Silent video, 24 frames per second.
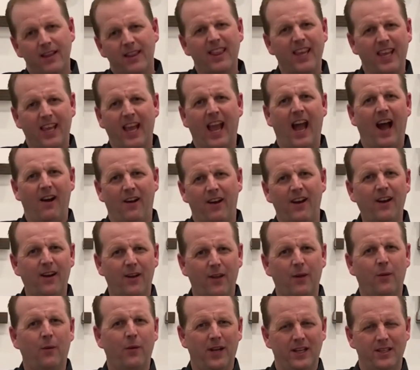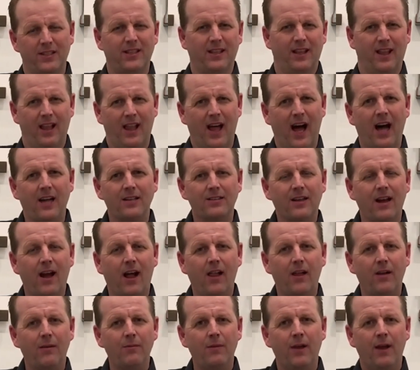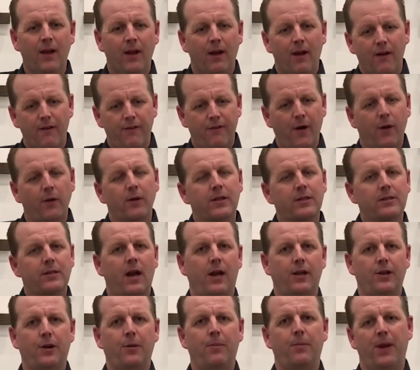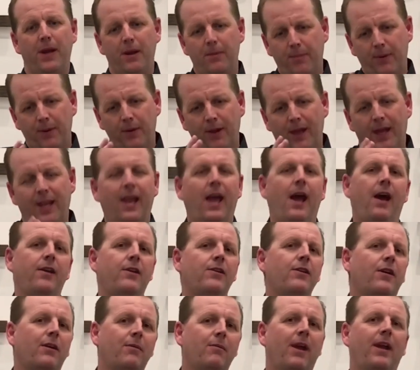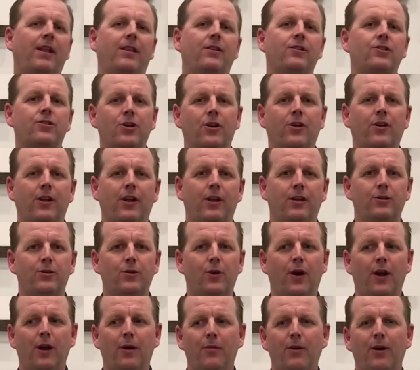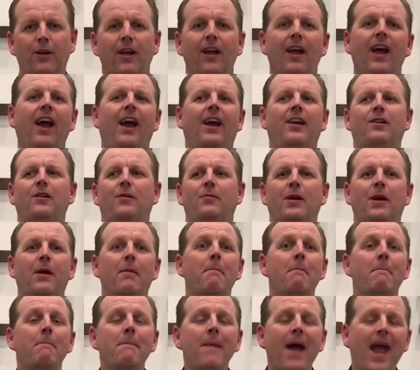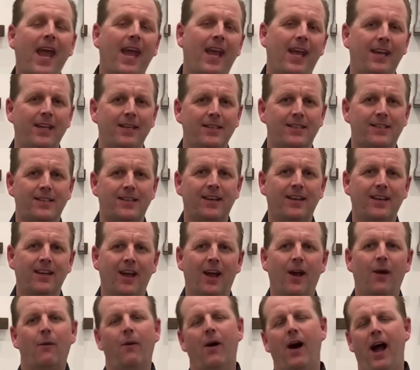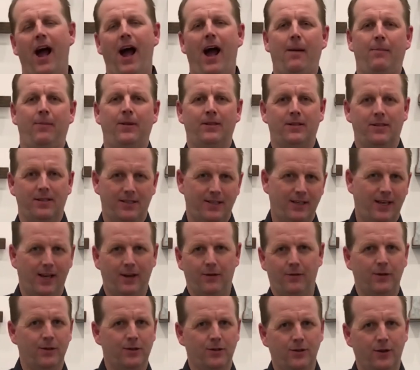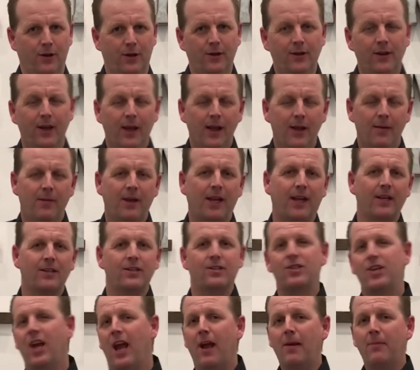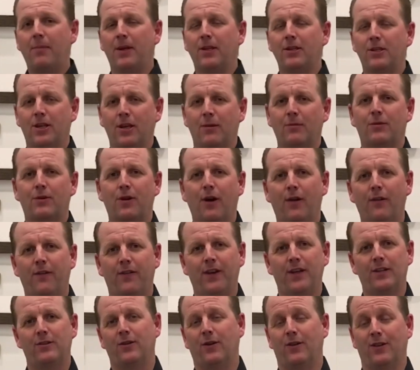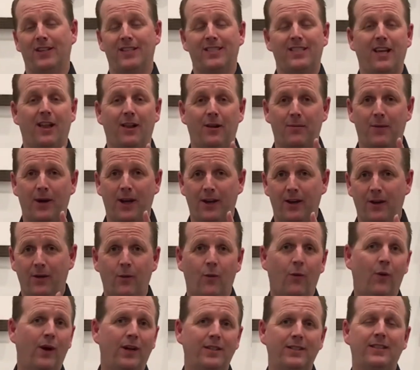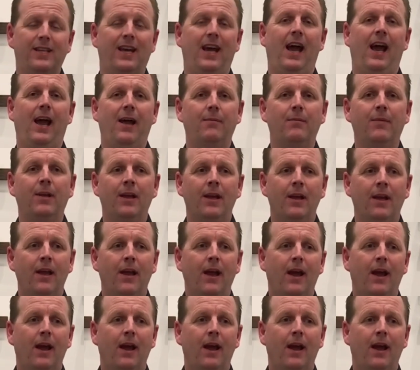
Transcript: thing out here, the wins in the loss column. Focus on your people and how you can make the journey enjoyable, and you'll be amazed at what happens as an end result. Because championship trophies are only celebrated one time,